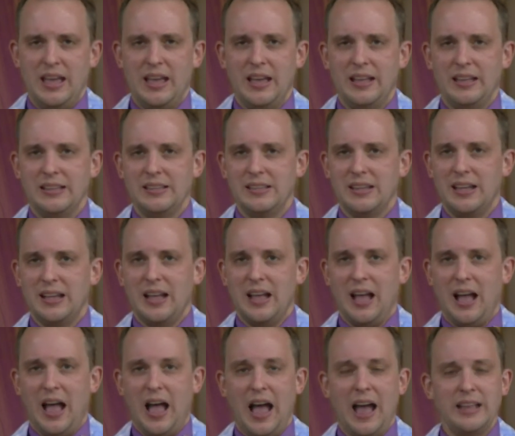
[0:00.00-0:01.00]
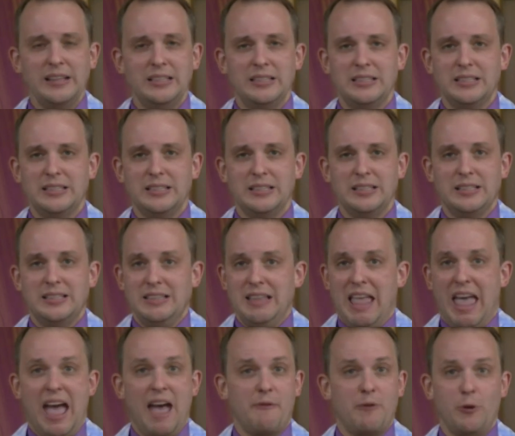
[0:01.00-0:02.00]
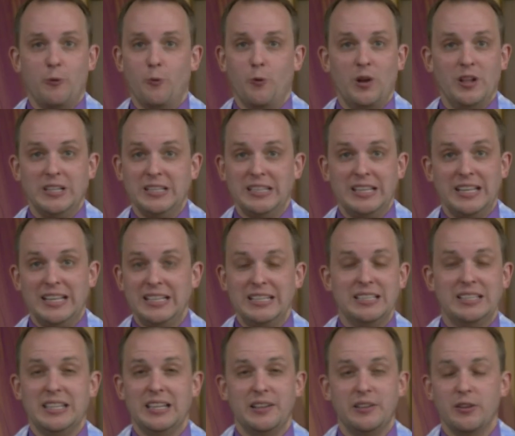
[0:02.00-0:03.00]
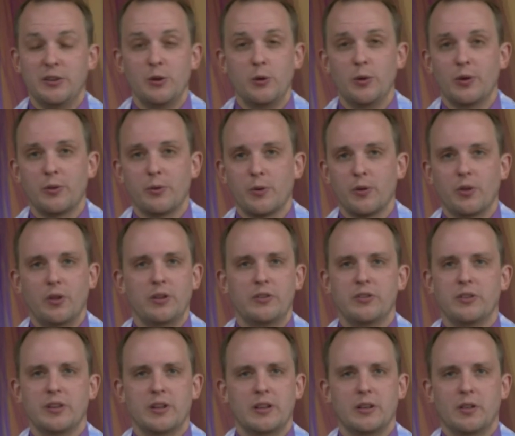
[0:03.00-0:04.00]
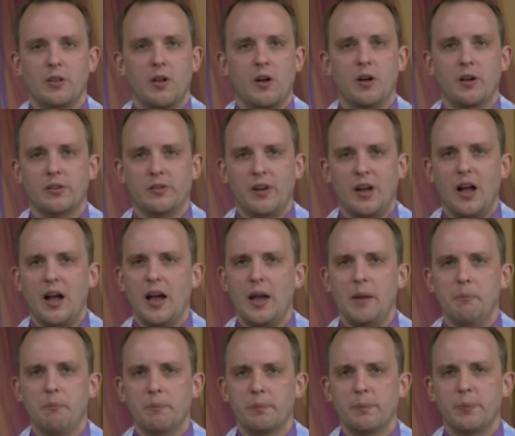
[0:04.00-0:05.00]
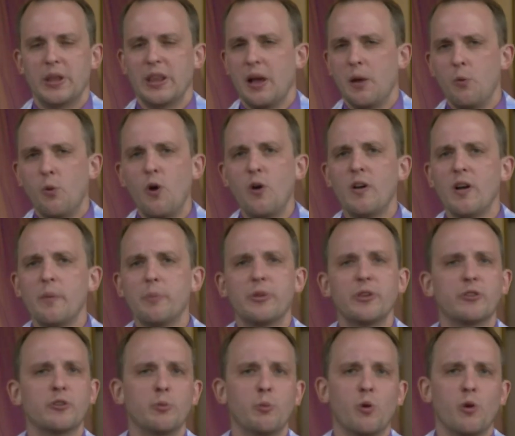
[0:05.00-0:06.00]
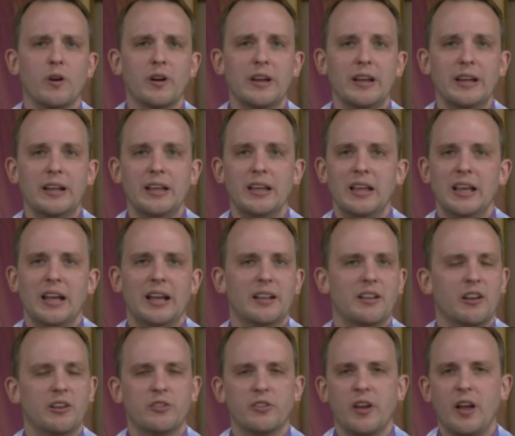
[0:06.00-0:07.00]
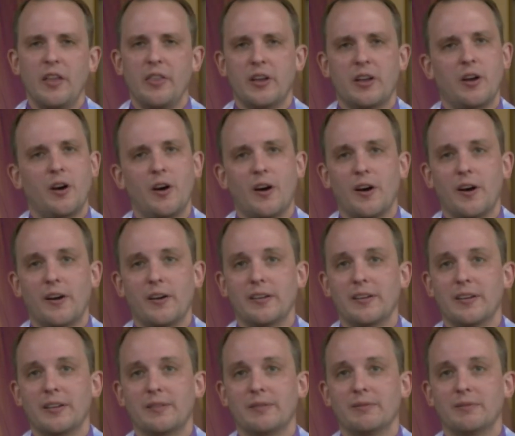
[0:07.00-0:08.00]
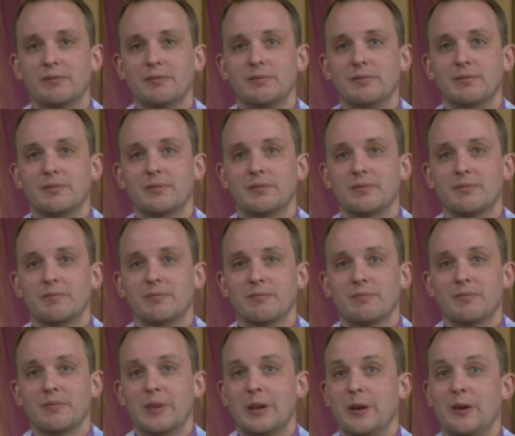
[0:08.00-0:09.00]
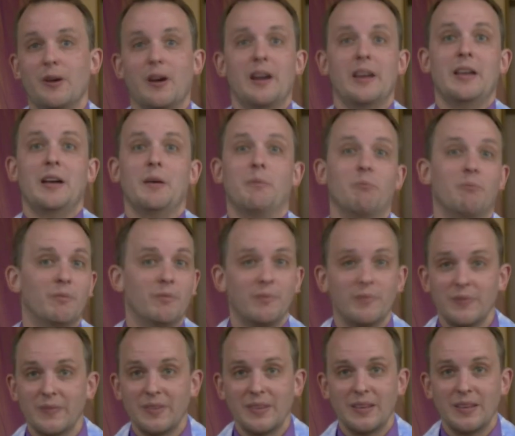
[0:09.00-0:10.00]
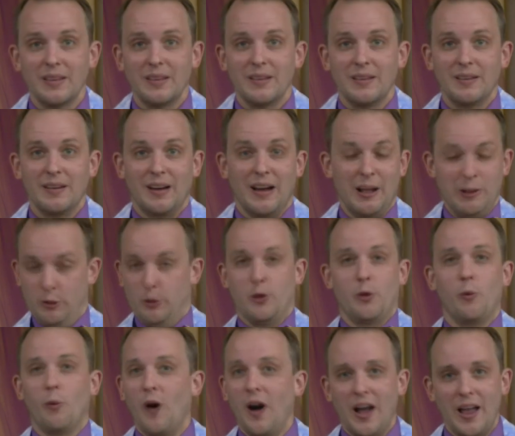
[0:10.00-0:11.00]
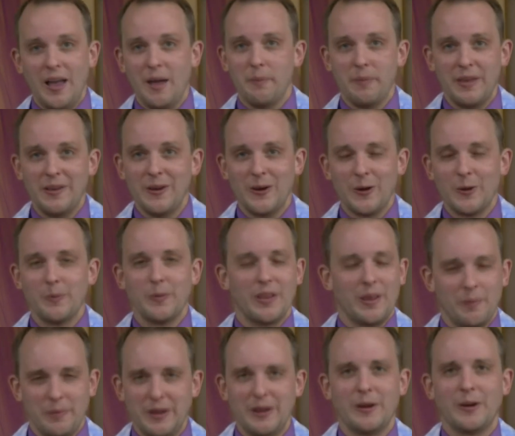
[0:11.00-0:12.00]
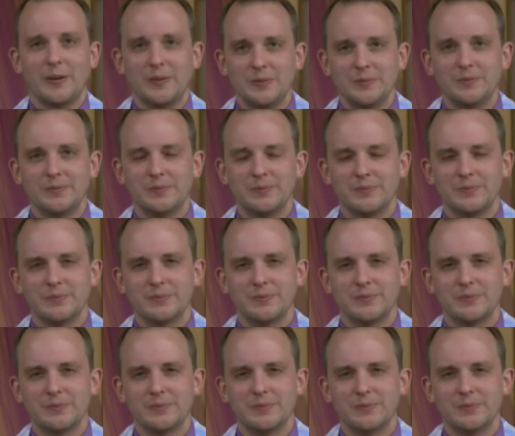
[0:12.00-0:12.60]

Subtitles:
and I haven't wanted anything to do with religion in a long time, but I woke up this morning and I saw the card, and here I am. I don't know why I'm here, but I'm here.